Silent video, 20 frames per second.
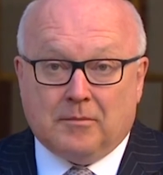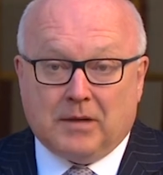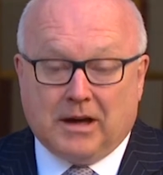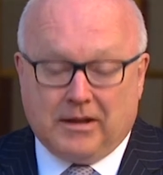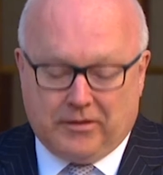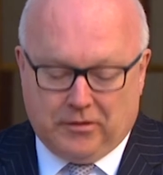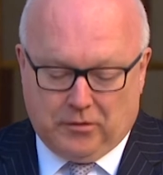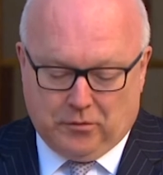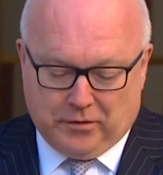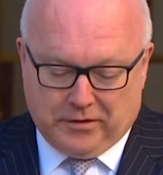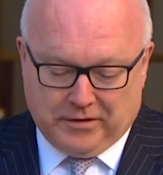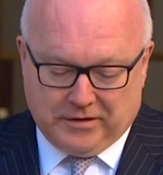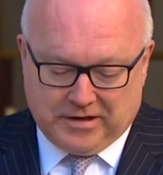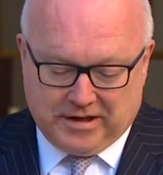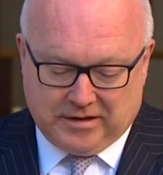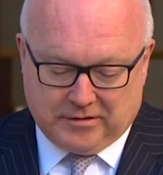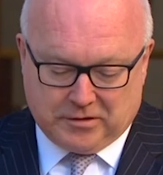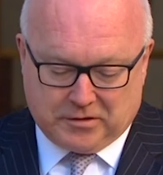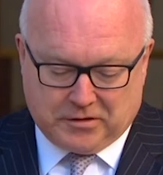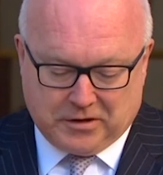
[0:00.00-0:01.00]
by the Northern
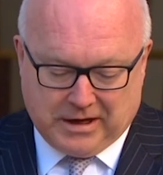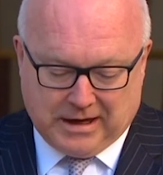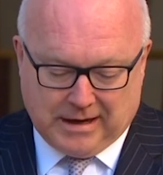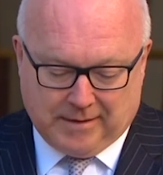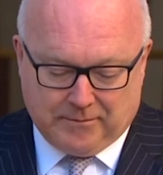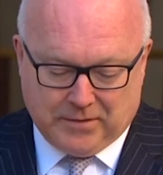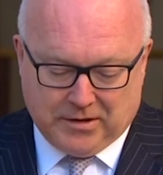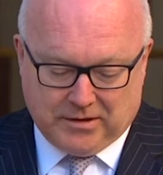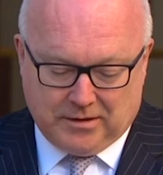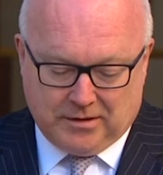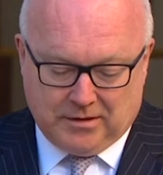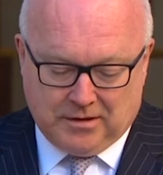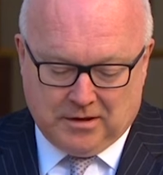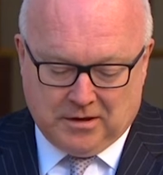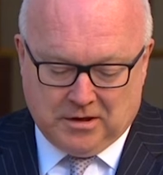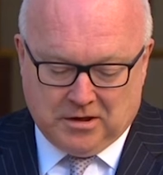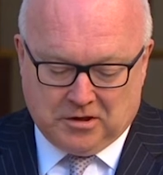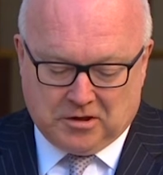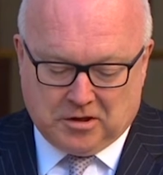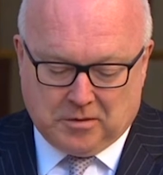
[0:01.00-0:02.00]
Territory Government
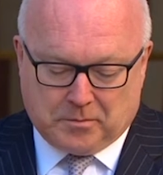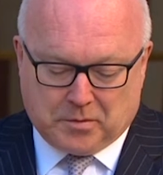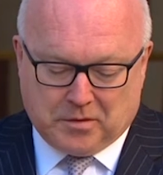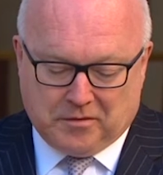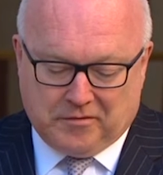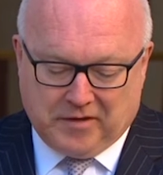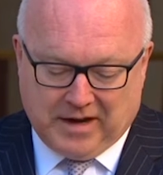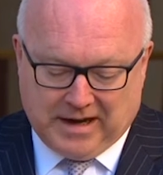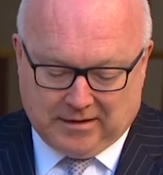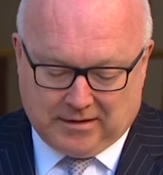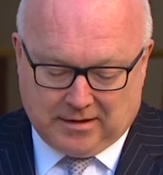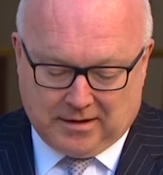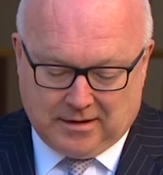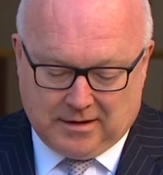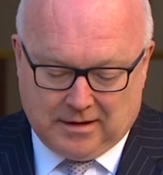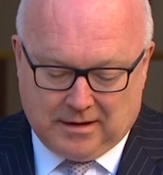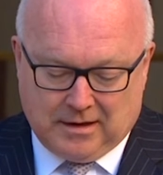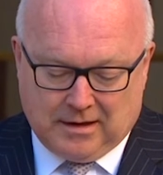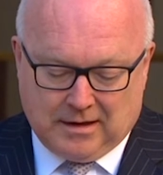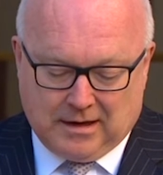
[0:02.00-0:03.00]
to prevent
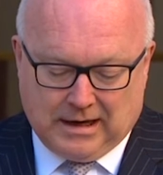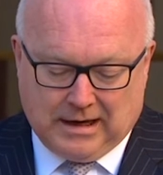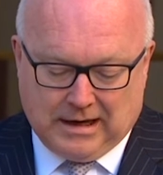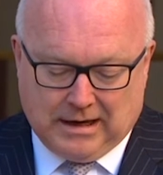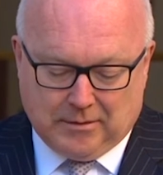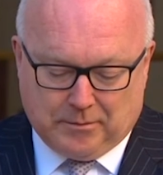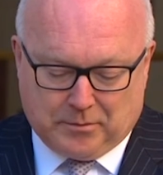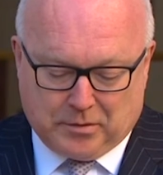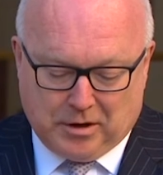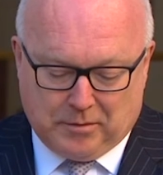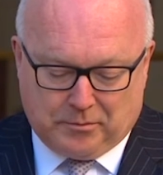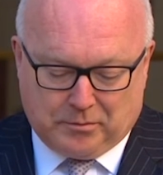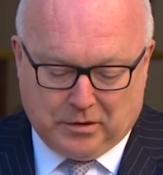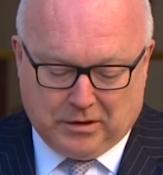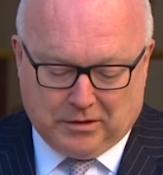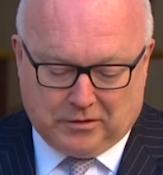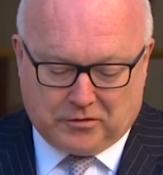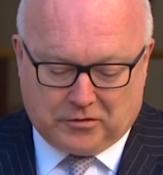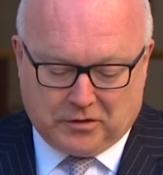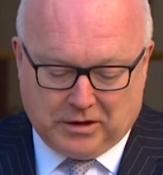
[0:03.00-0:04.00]

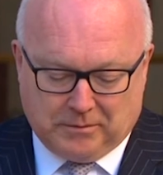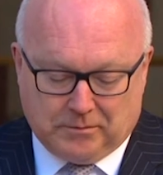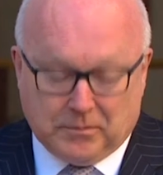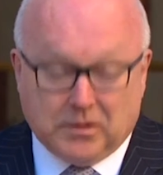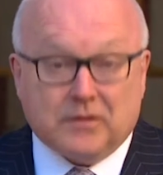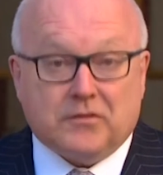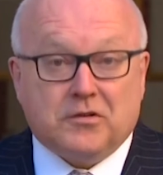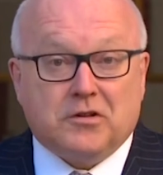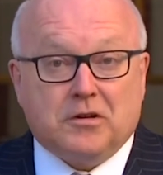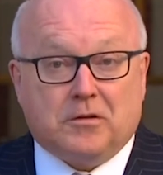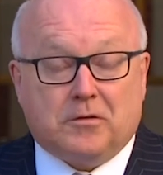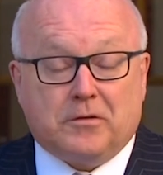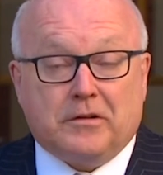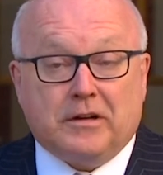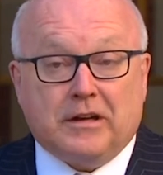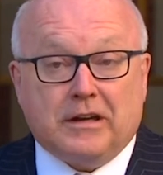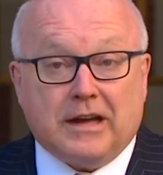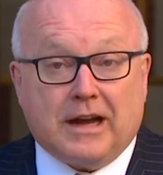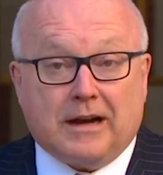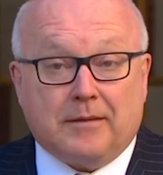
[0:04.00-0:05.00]
inappropriate treatment of
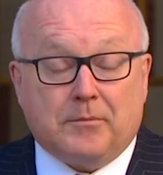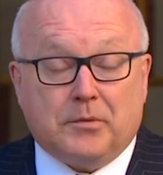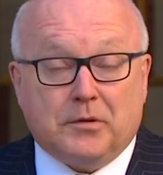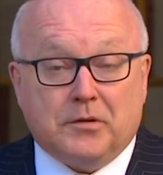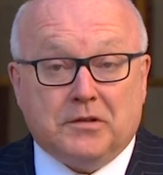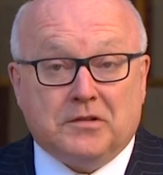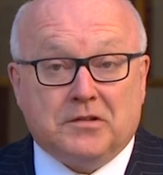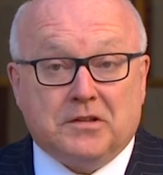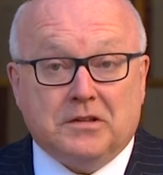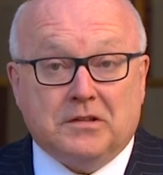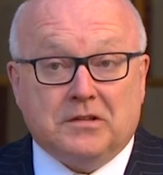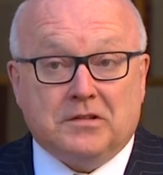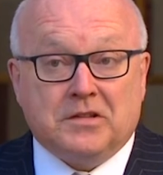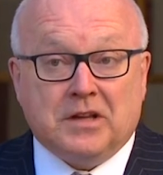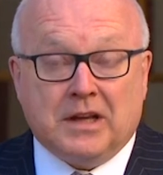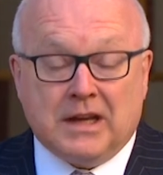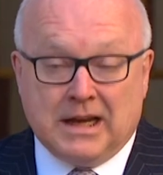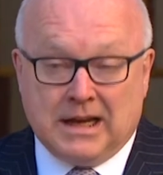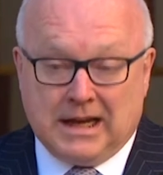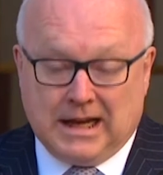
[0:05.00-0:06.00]
children and young
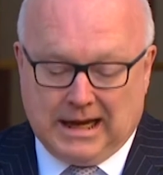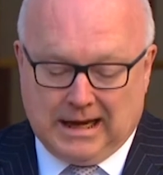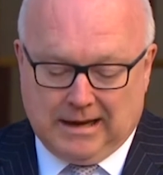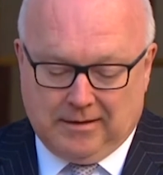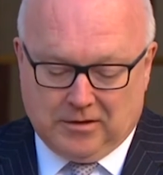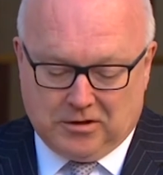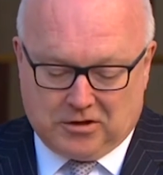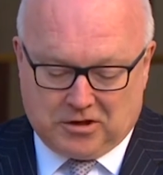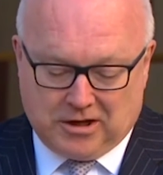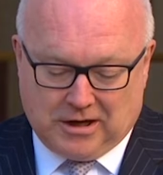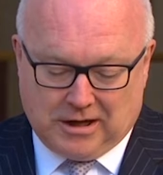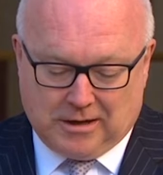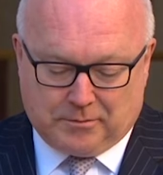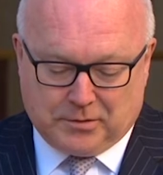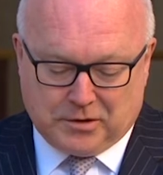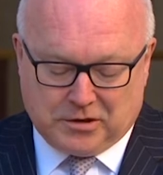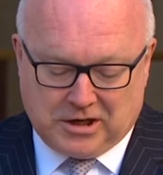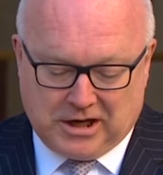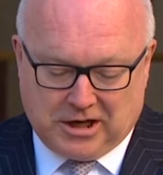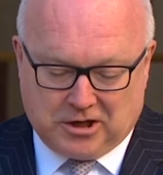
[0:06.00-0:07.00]
persons in the child
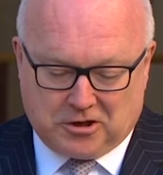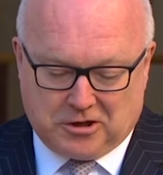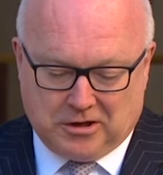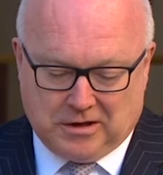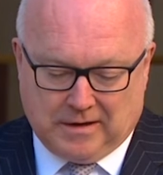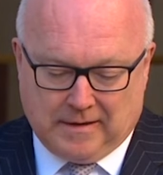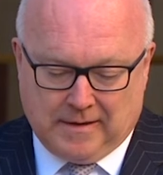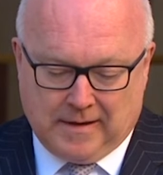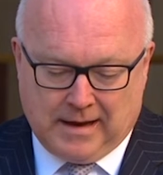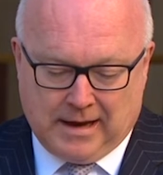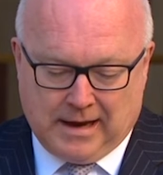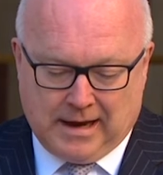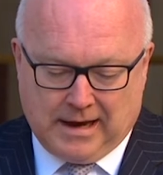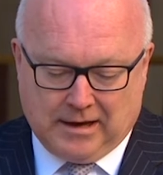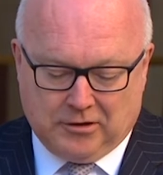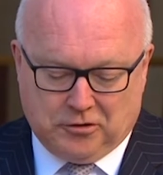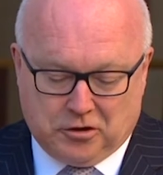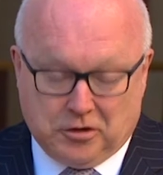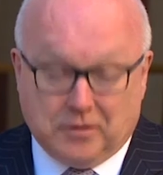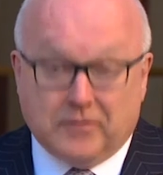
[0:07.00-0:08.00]
protection
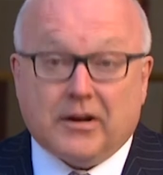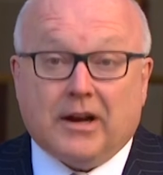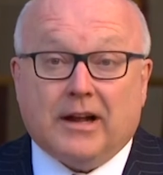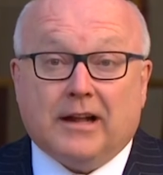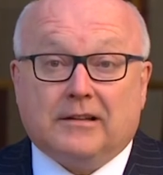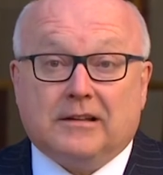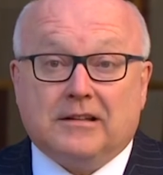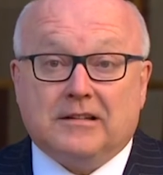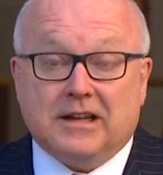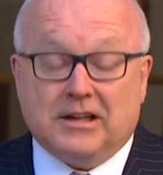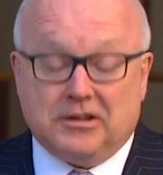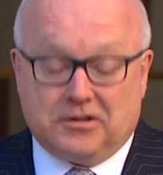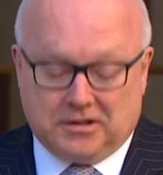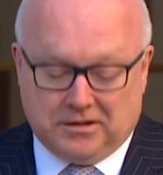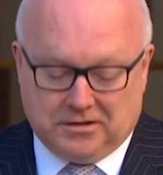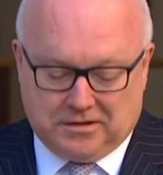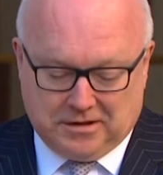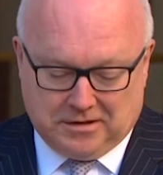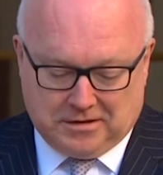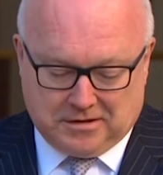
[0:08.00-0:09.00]
and juvenile
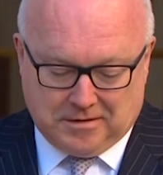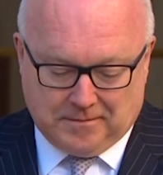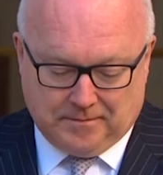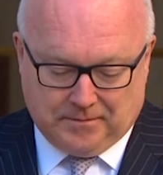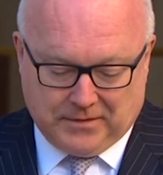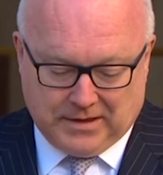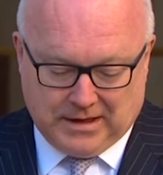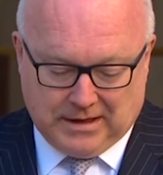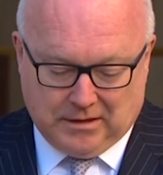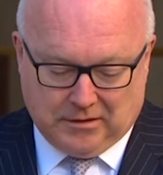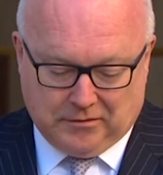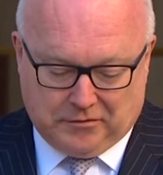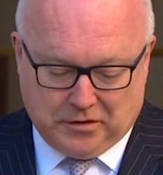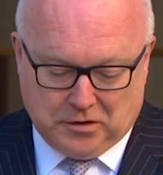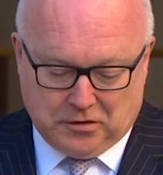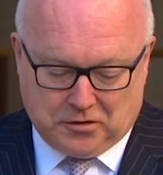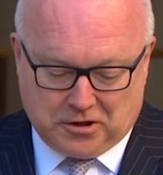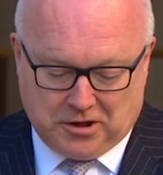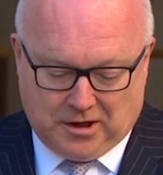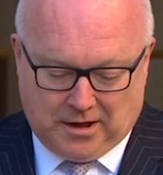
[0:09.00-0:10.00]
detention system in the
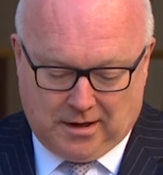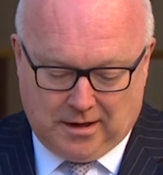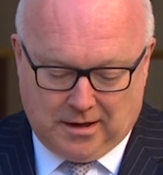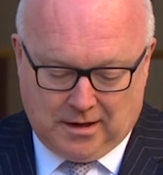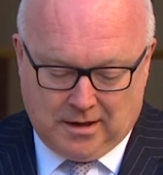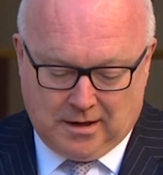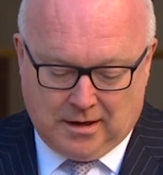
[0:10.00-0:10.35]
future,